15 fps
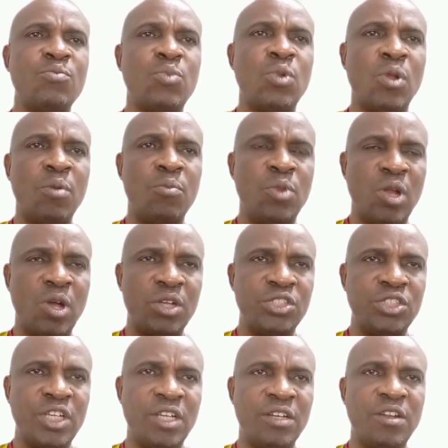
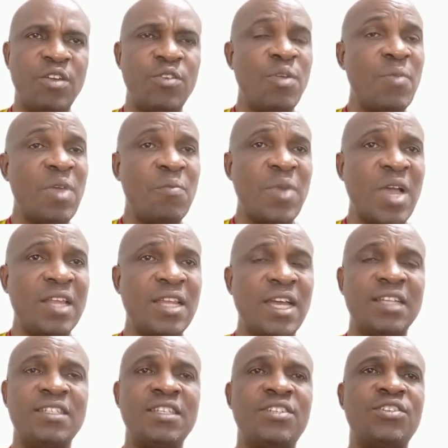blockchain, remember
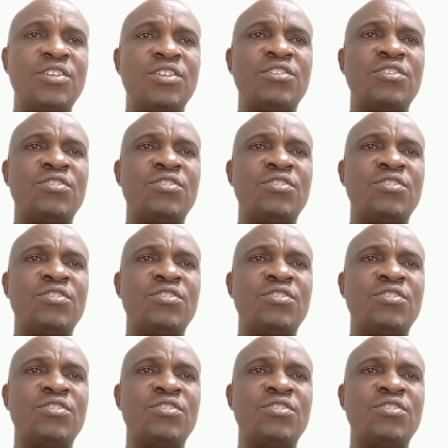that this